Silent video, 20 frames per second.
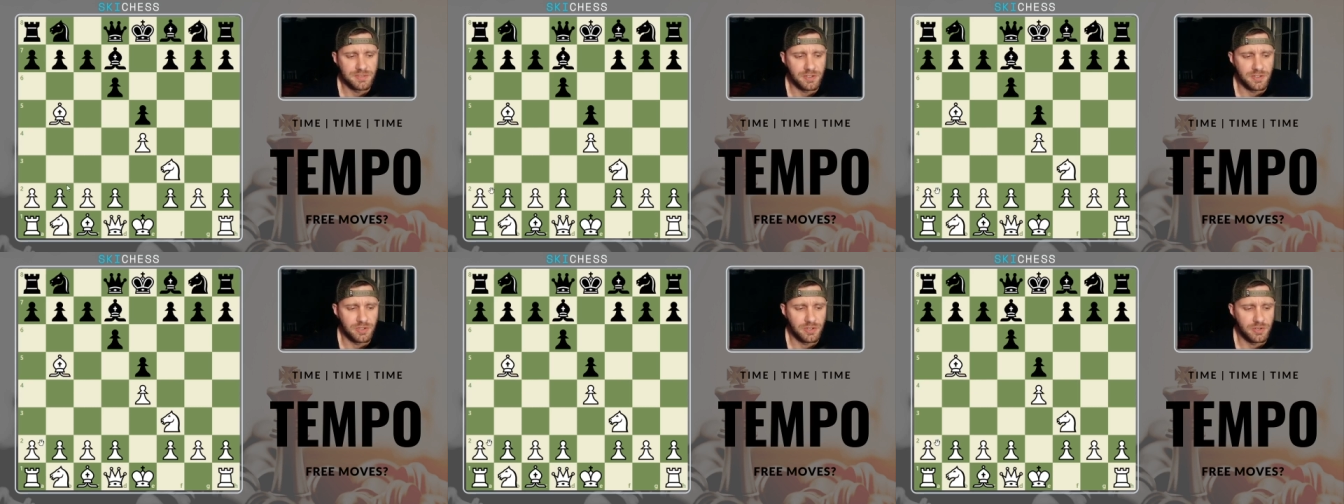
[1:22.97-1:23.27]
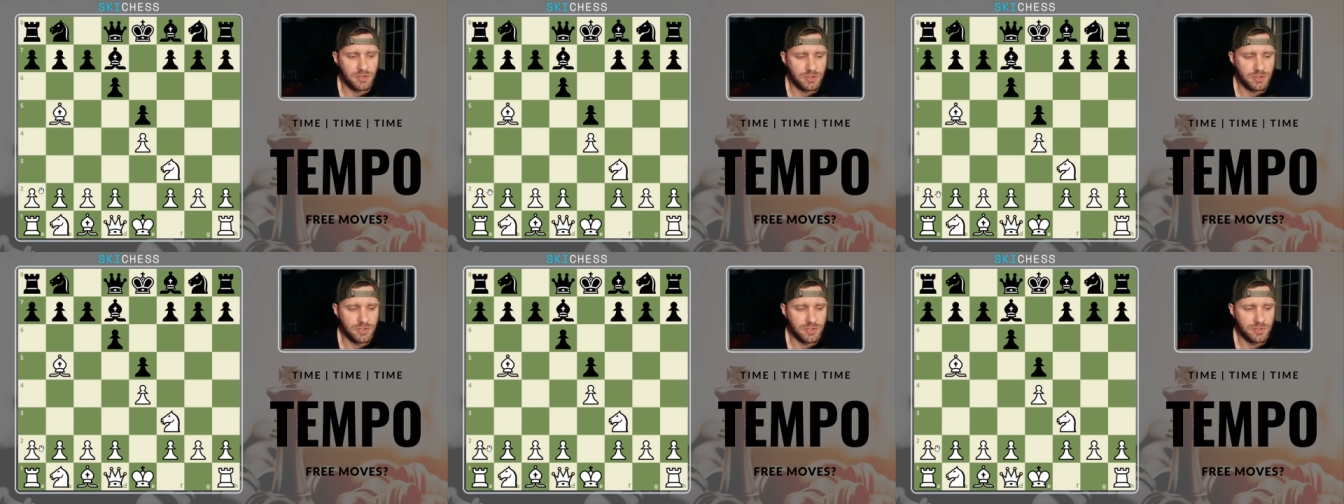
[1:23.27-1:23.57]
Are,
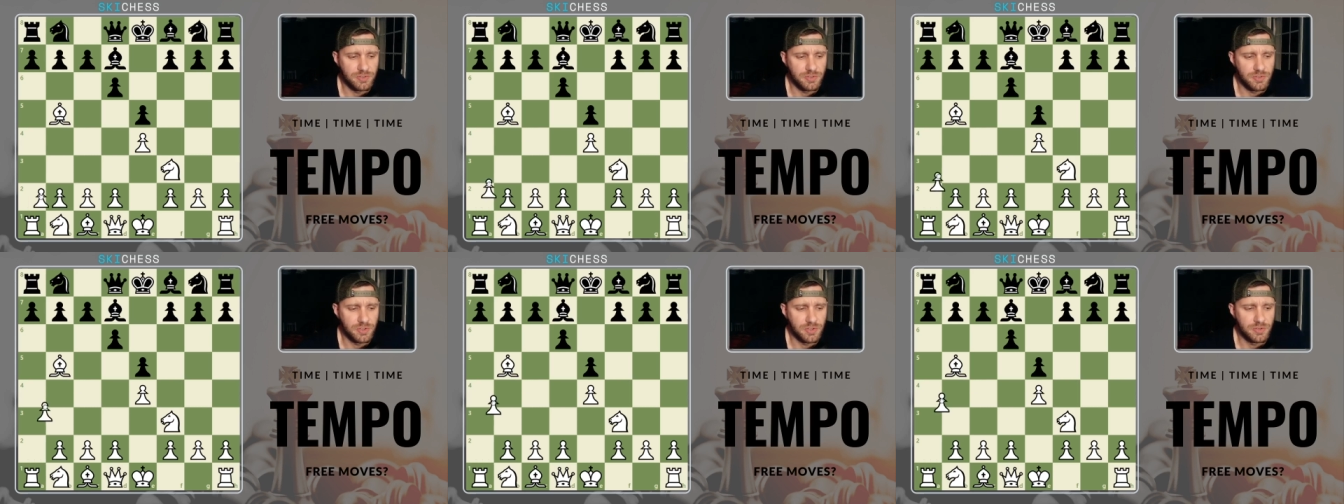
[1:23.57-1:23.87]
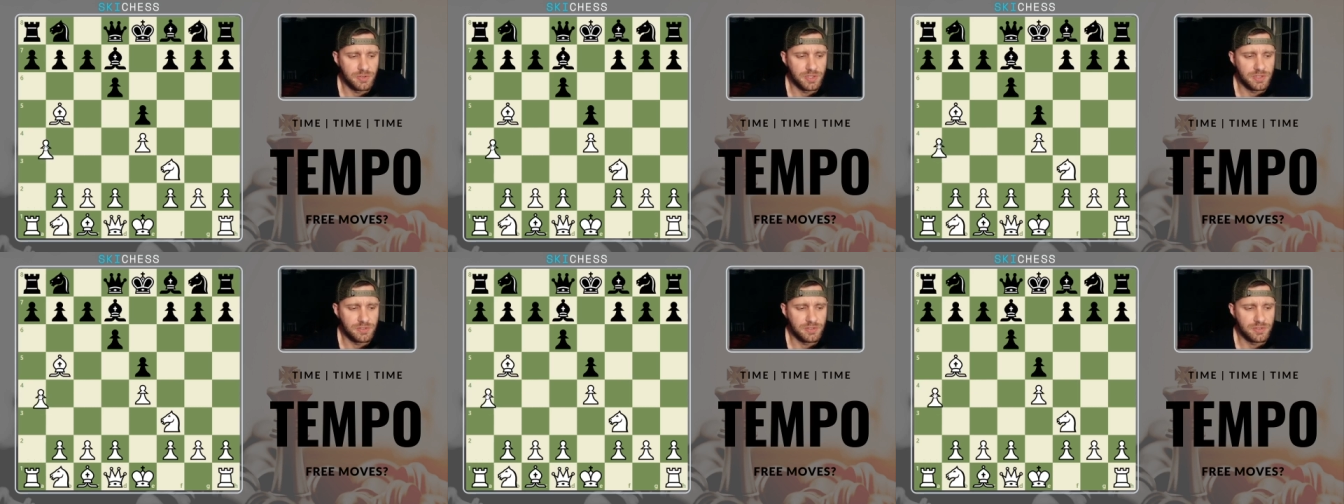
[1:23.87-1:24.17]
are you
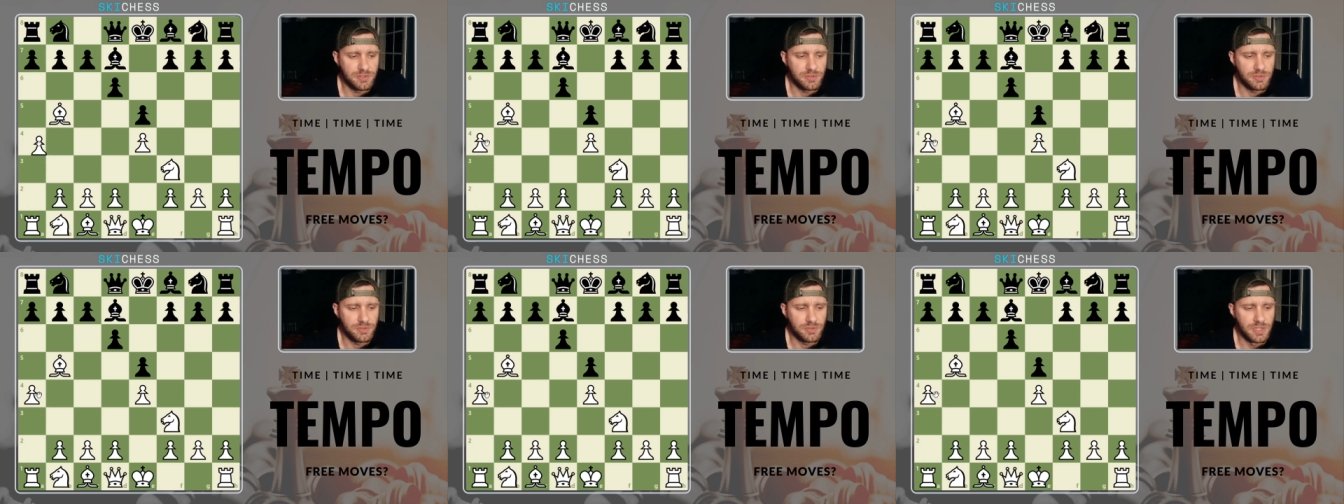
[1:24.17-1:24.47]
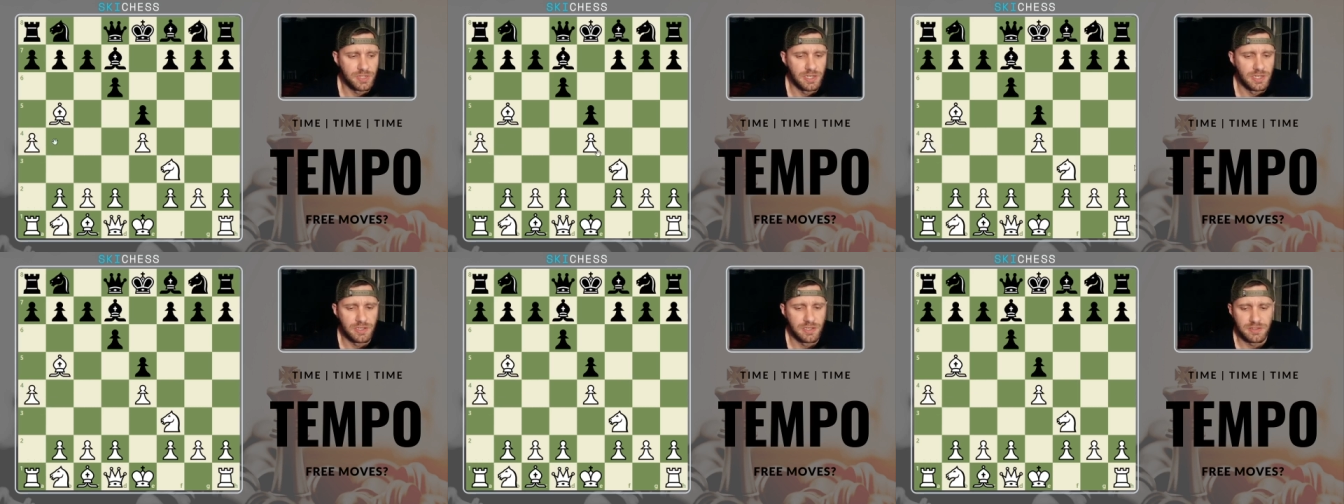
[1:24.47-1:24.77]
going to
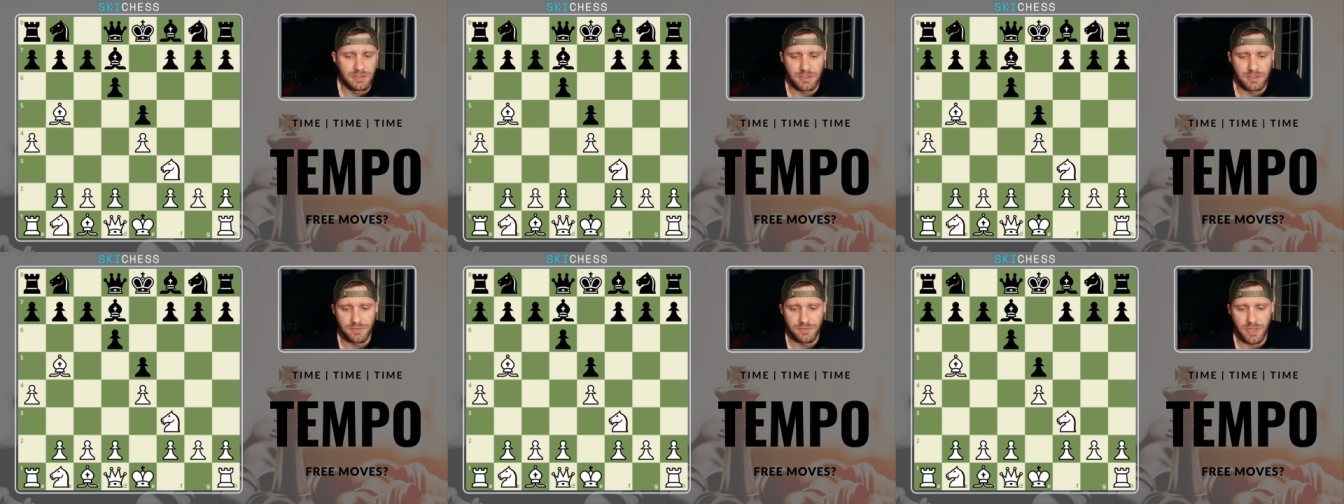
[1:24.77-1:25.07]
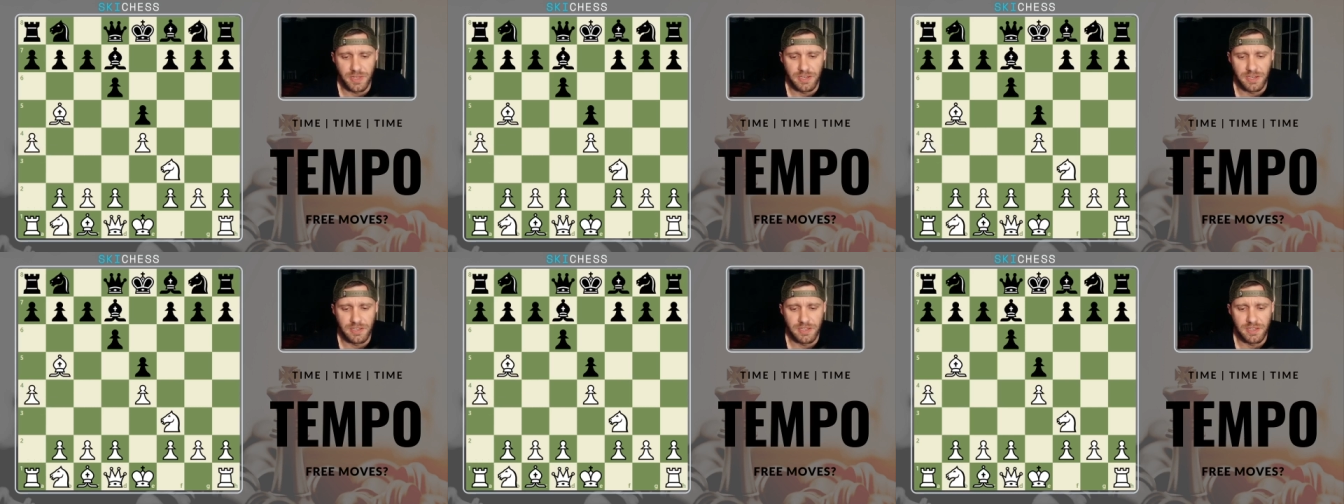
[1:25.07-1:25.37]

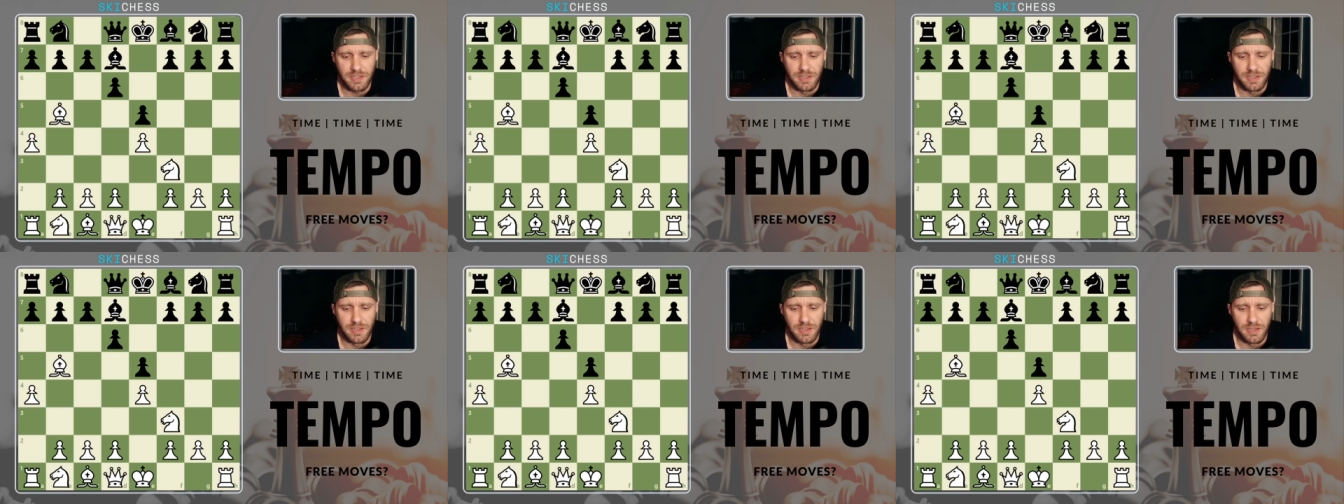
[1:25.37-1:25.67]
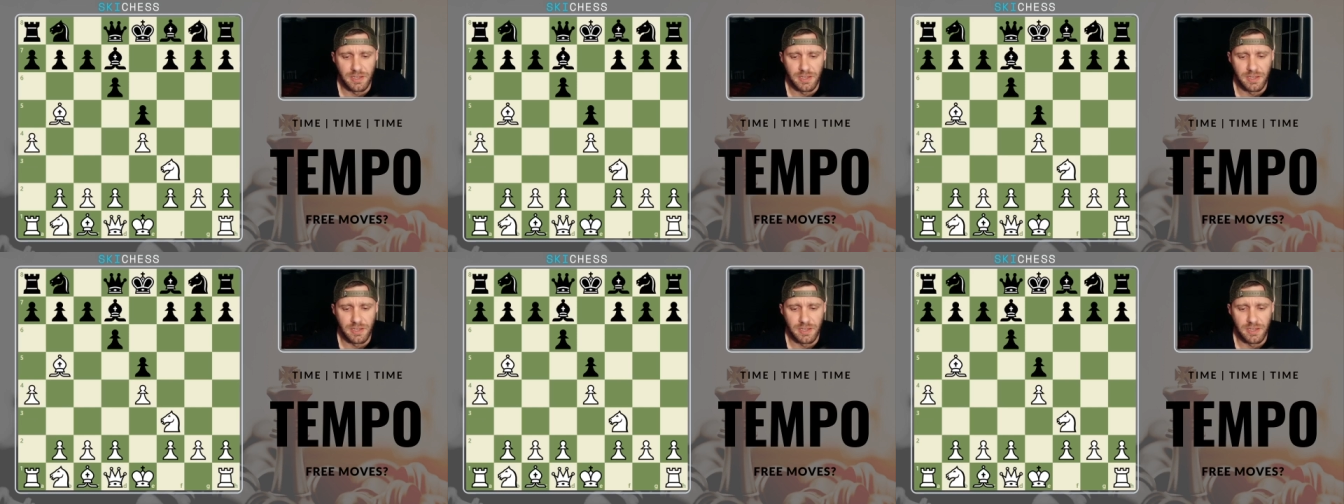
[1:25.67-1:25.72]
defend it?